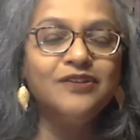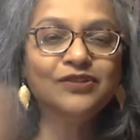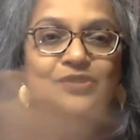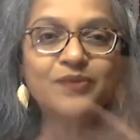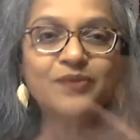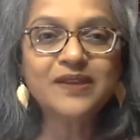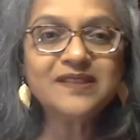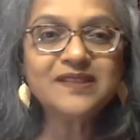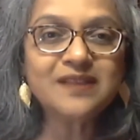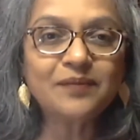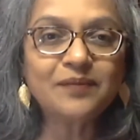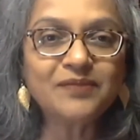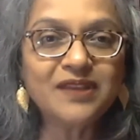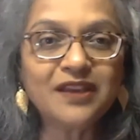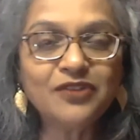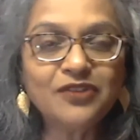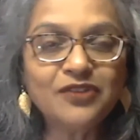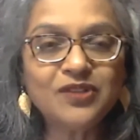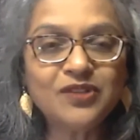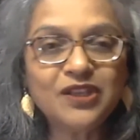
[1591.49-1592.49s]
throwing something
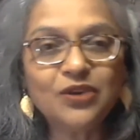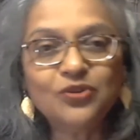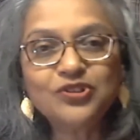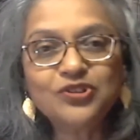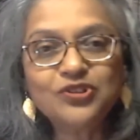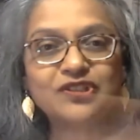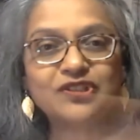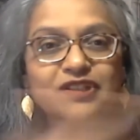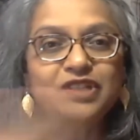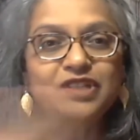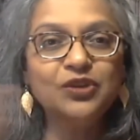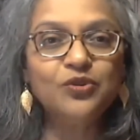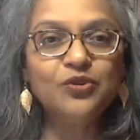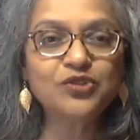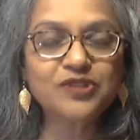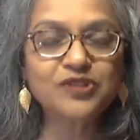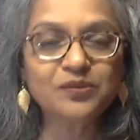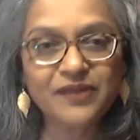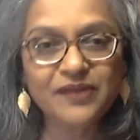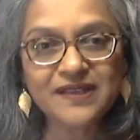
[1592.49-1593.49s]
into the ocean, the
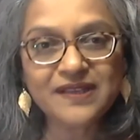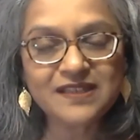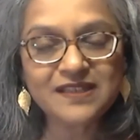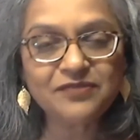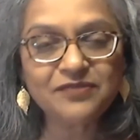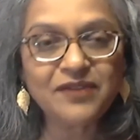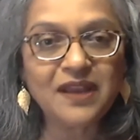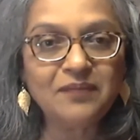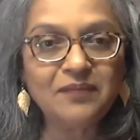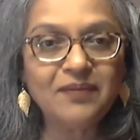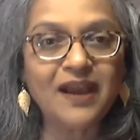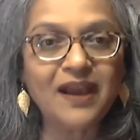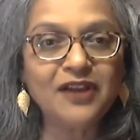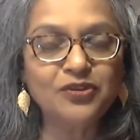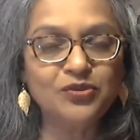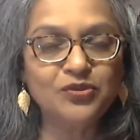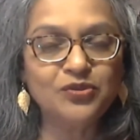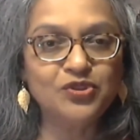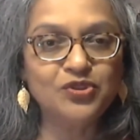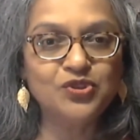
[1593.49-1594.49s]
ocean brings it right back
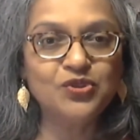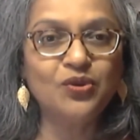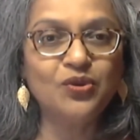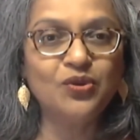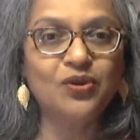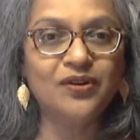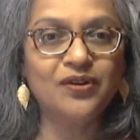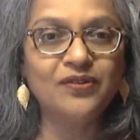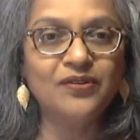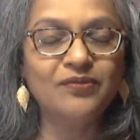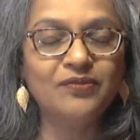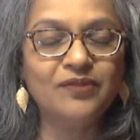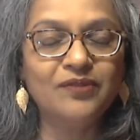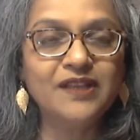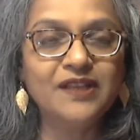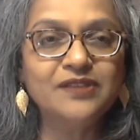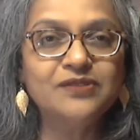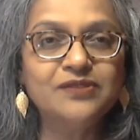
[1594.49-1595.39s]
to the shore, right?